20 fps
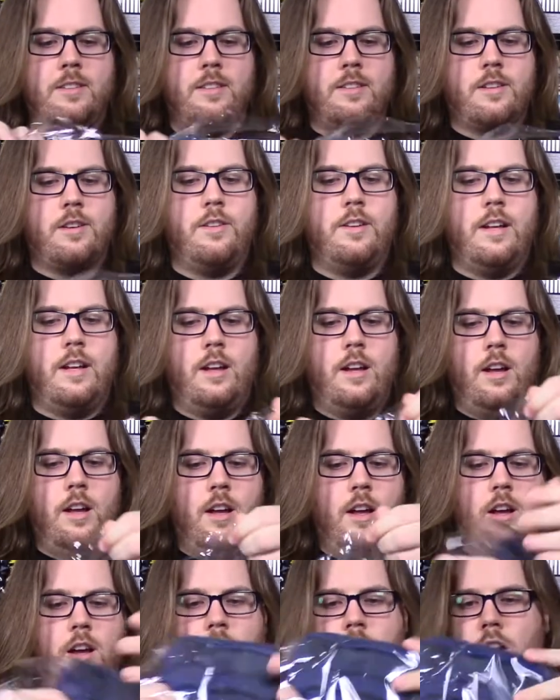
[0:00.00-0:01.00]
Let's go ahead
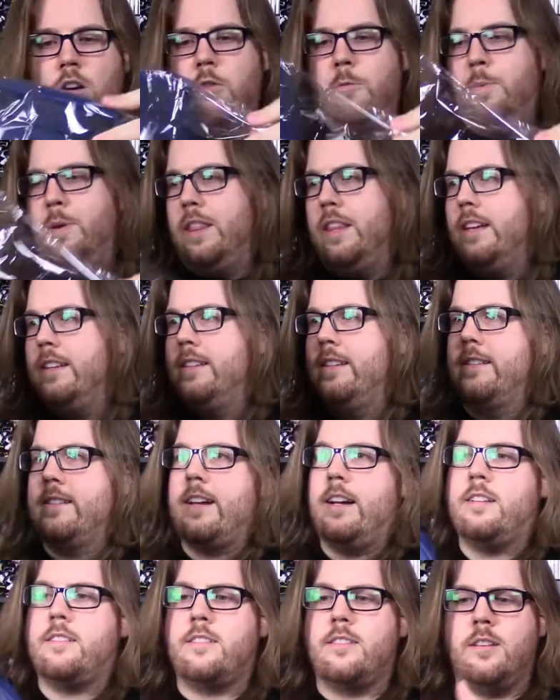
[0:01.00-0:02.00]
and open this. It's
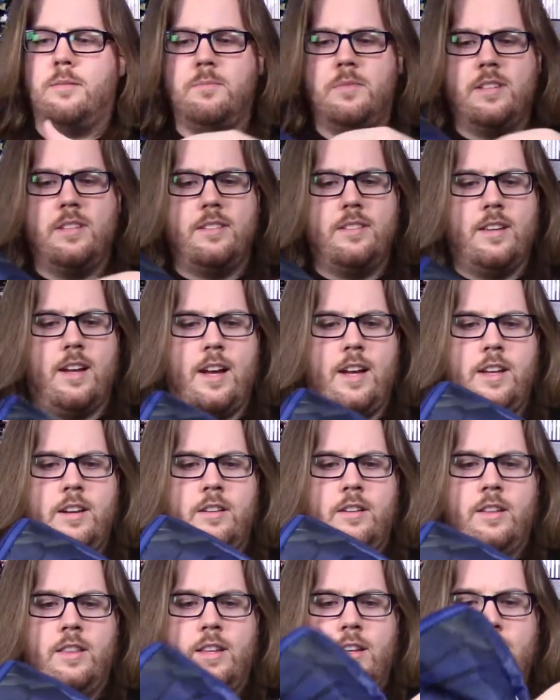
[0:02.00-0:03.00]
got some
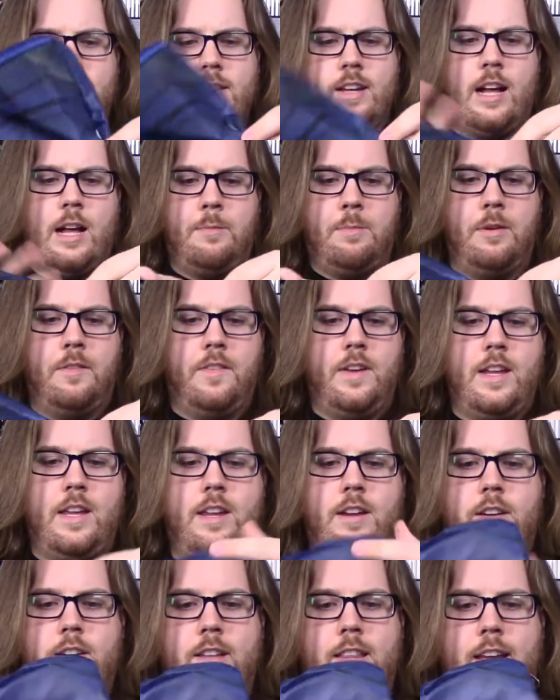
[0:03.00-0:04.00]
design on the top of it
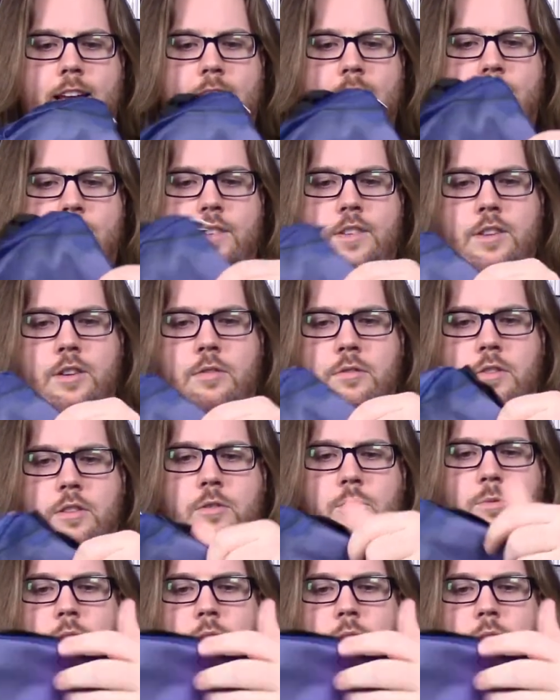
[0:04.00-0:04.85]
here that I don't know